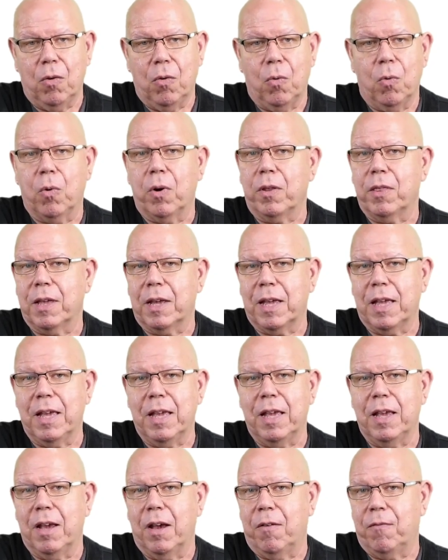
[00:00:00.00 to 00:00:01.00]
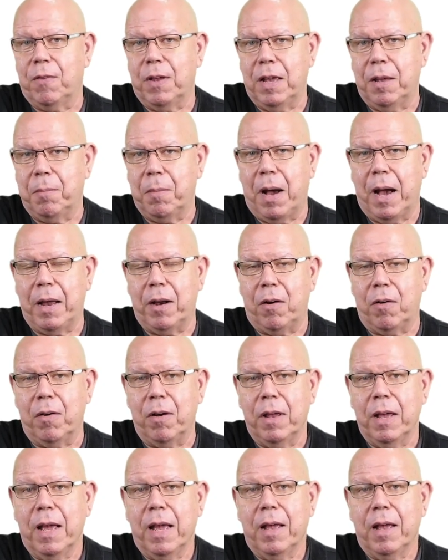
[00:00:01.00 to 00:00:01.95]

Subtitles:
or the key of E minor.